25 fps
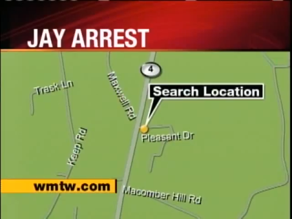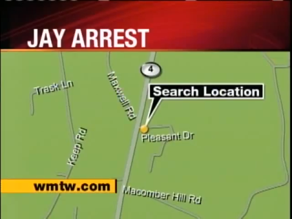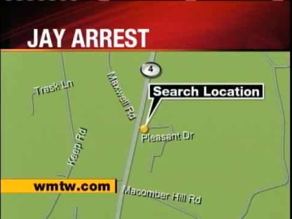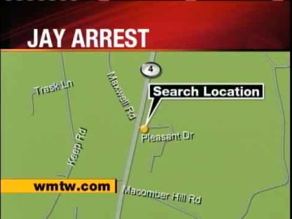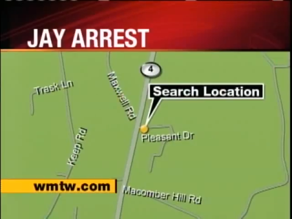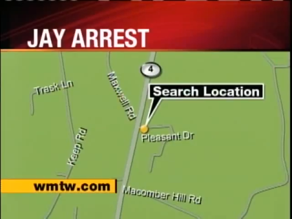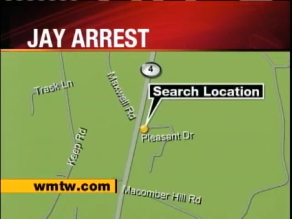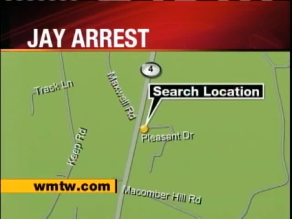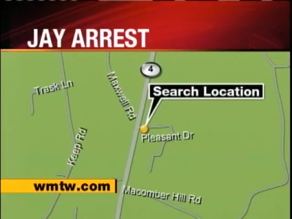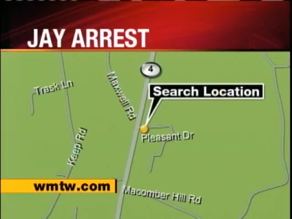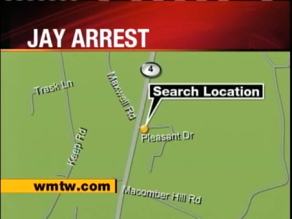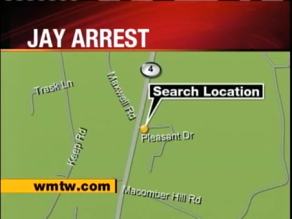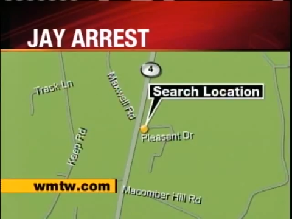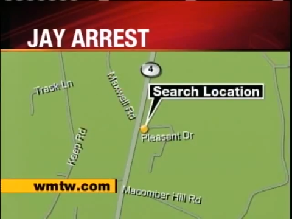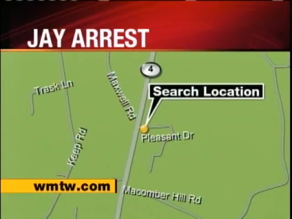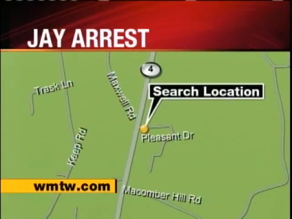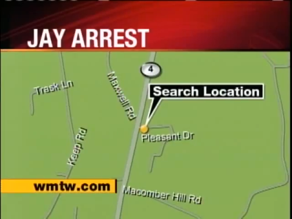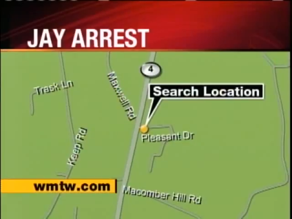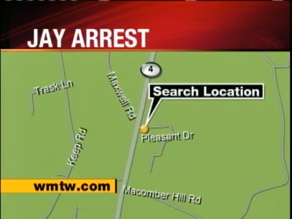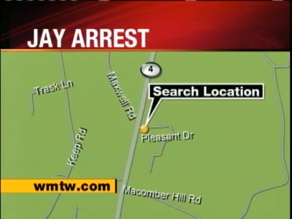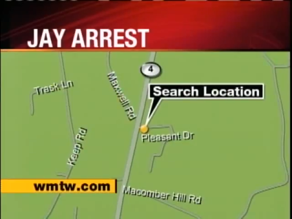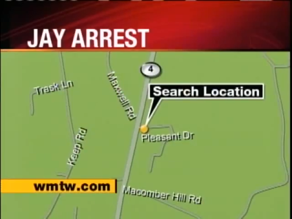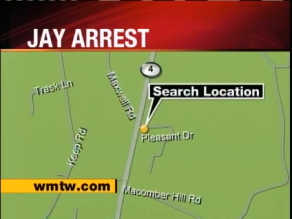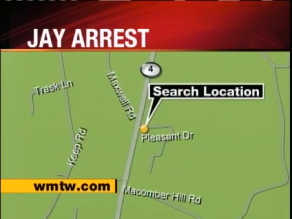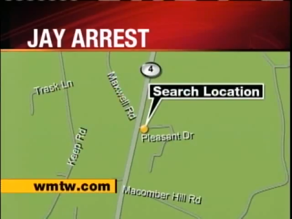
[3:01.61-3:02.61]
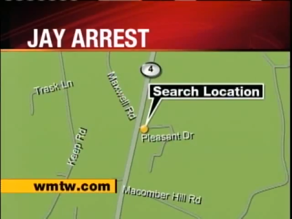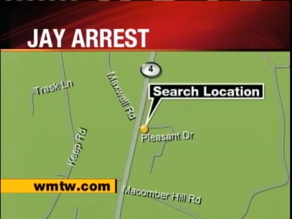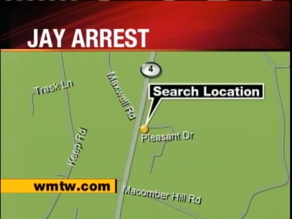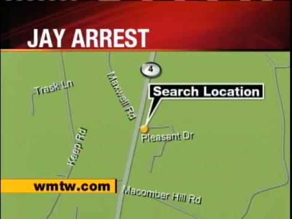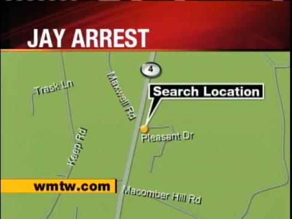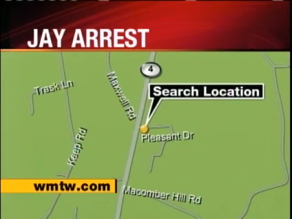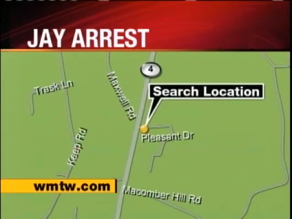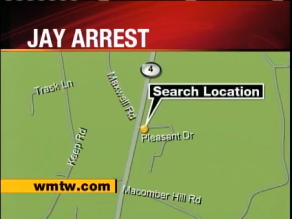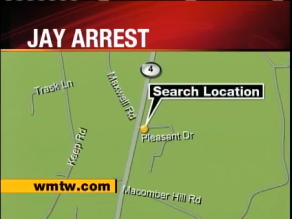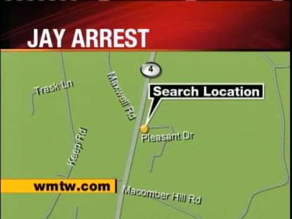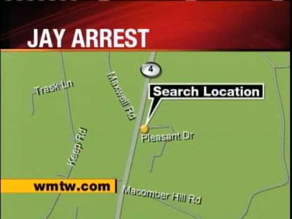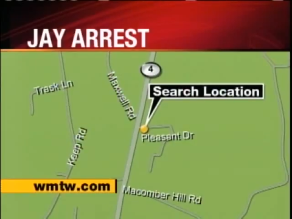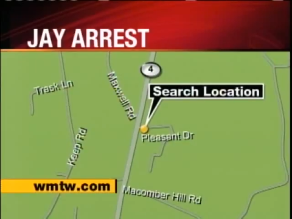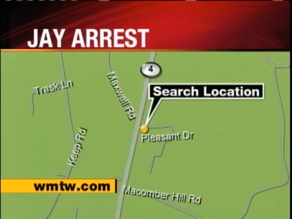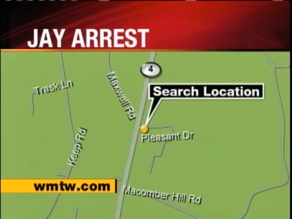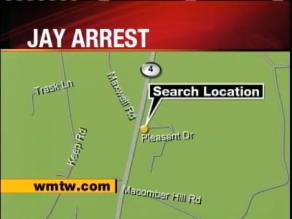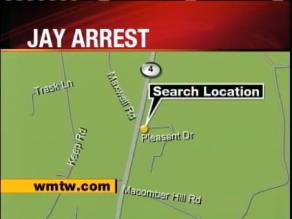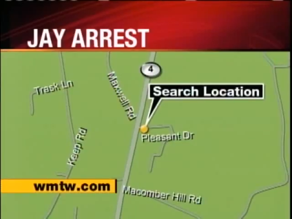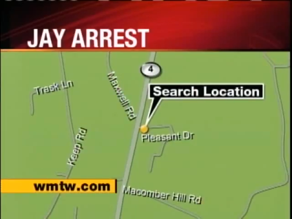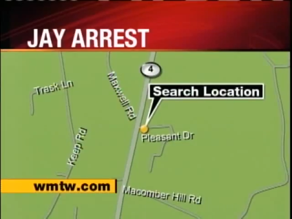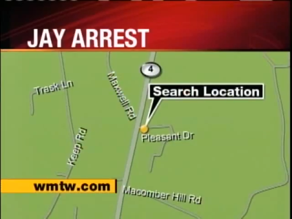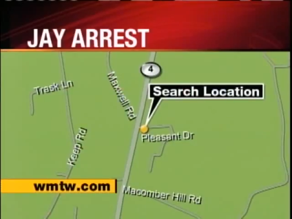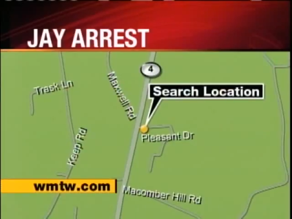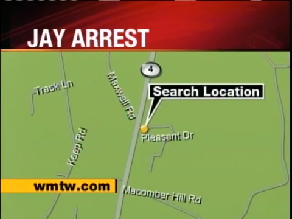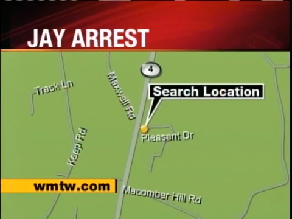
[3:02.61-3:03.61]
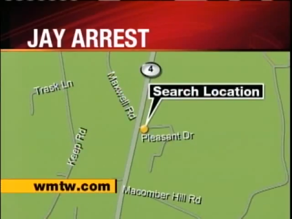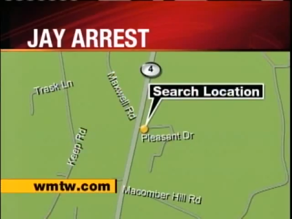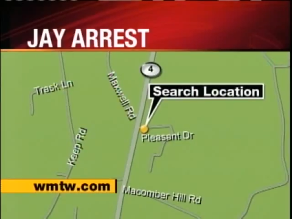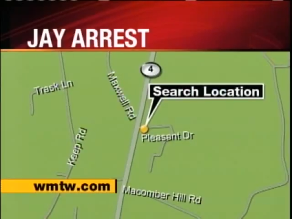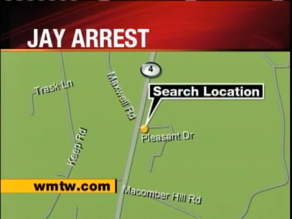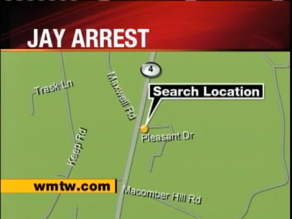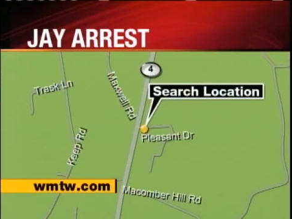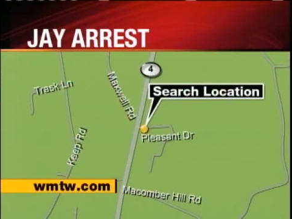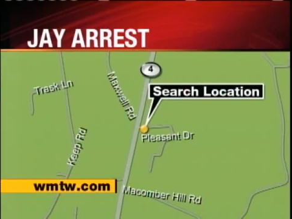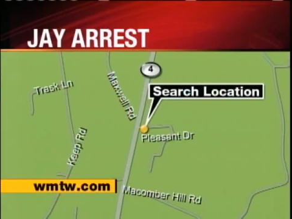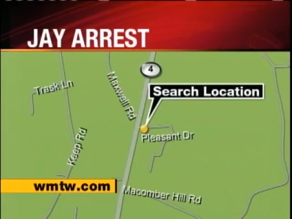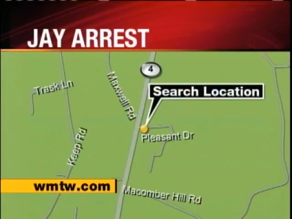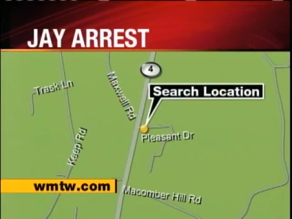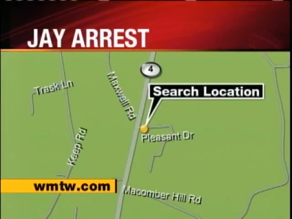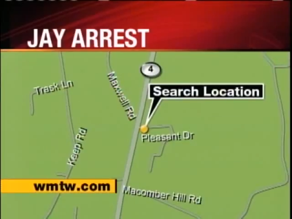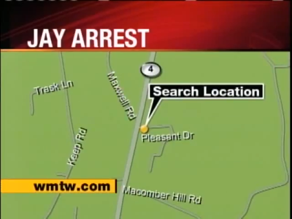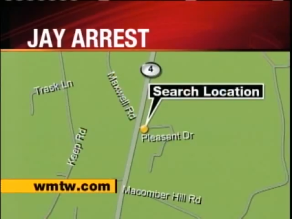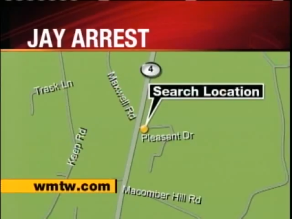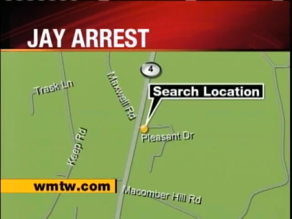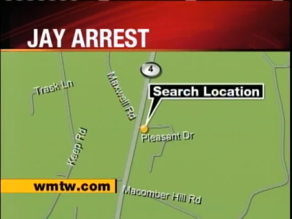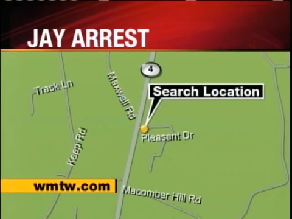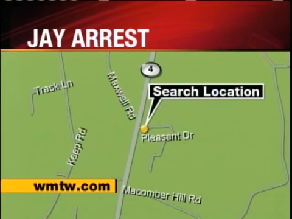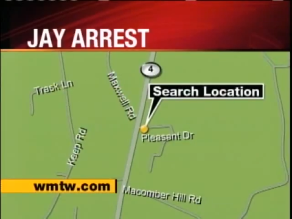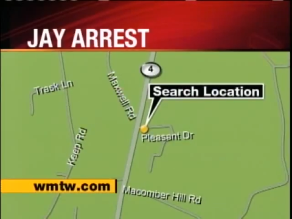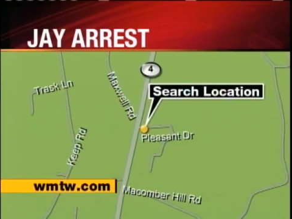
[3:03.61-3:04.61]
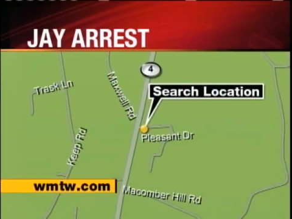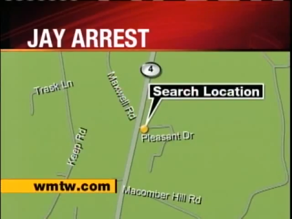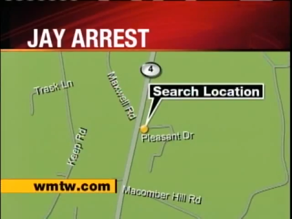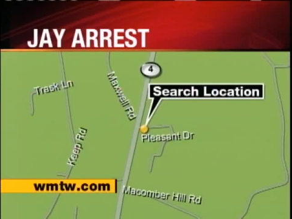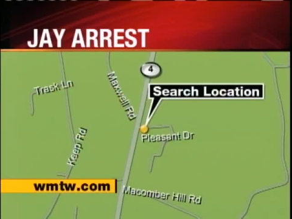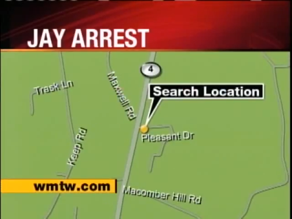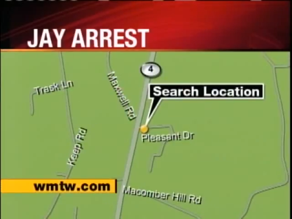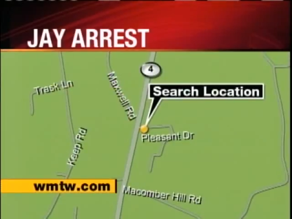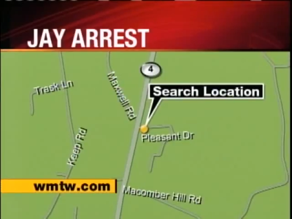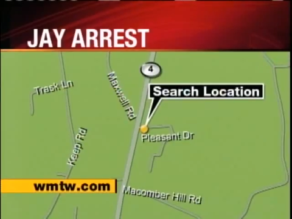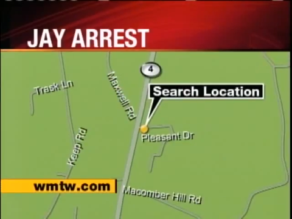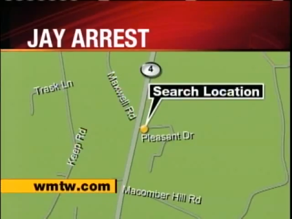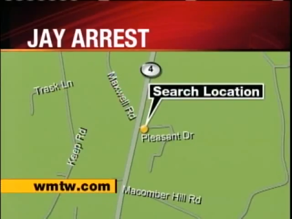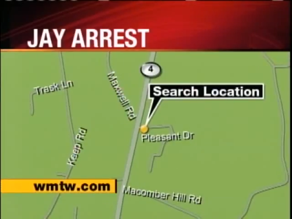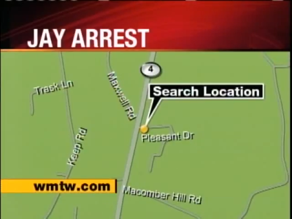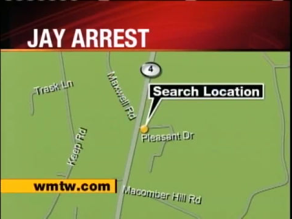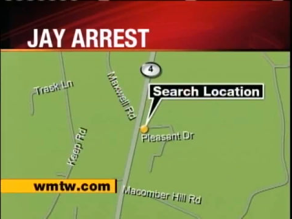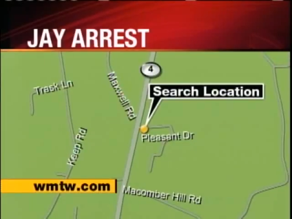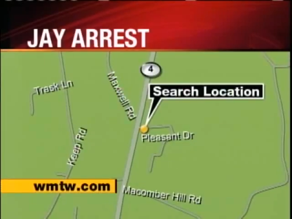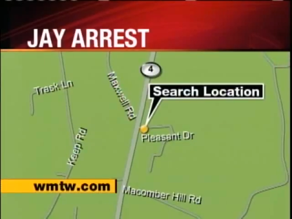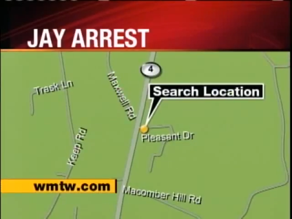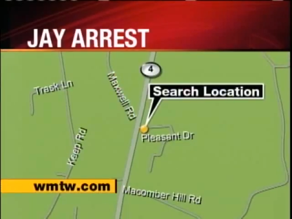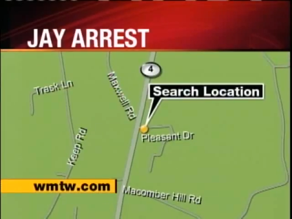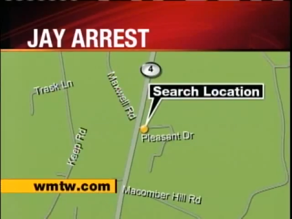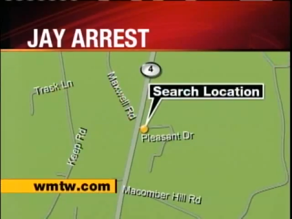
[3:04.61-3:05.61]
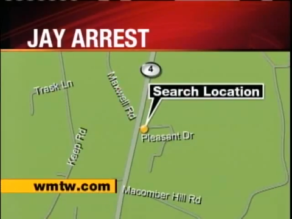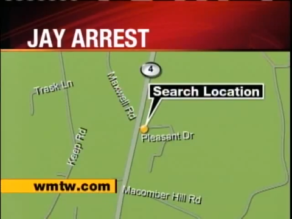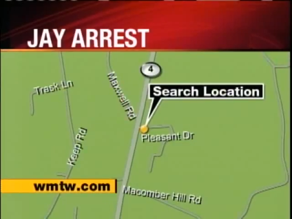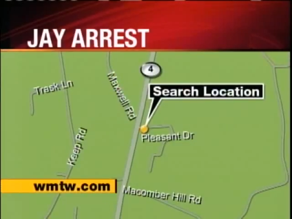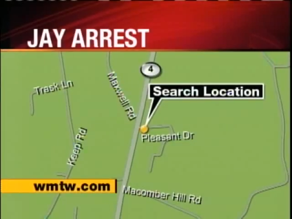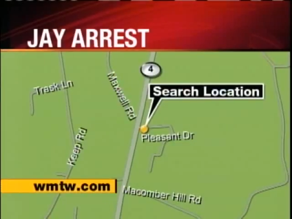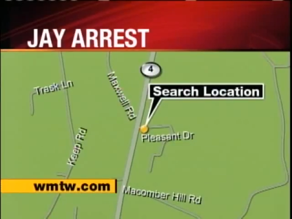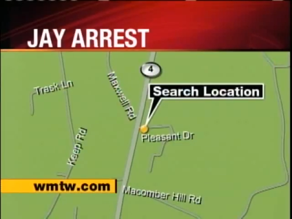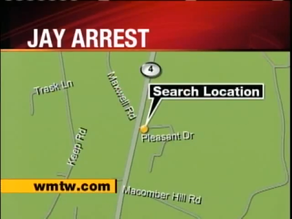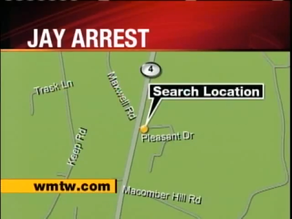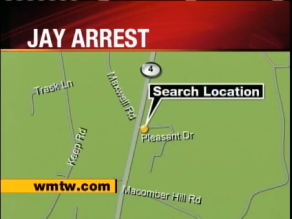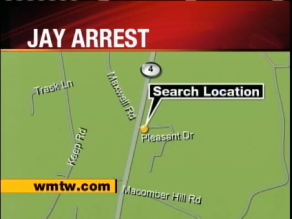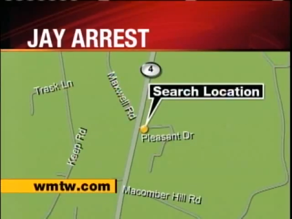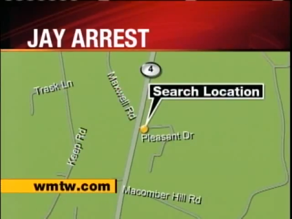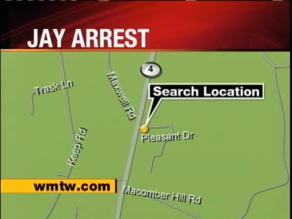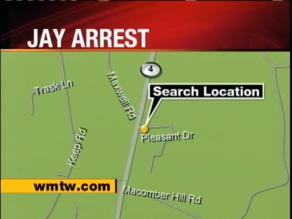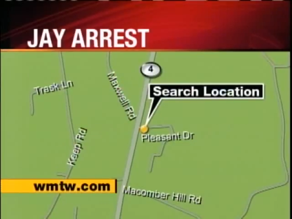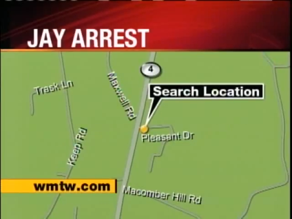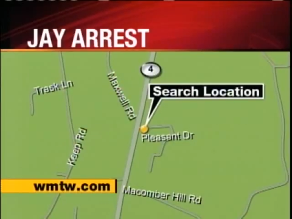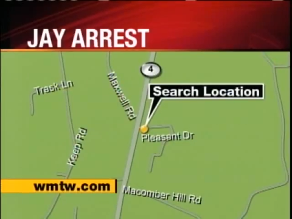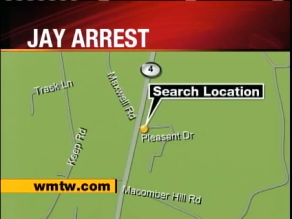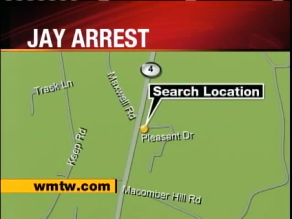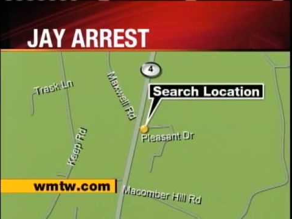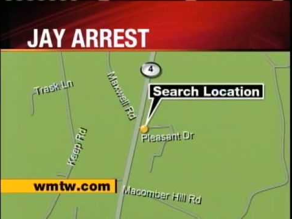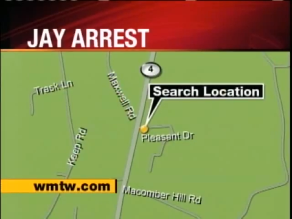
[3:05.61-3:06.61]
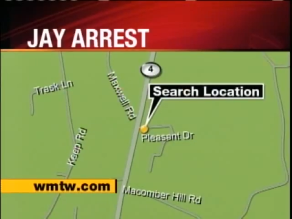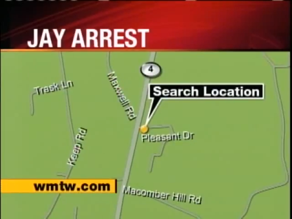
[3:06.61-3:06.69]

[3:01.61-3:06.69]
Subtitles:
(no speaker visible)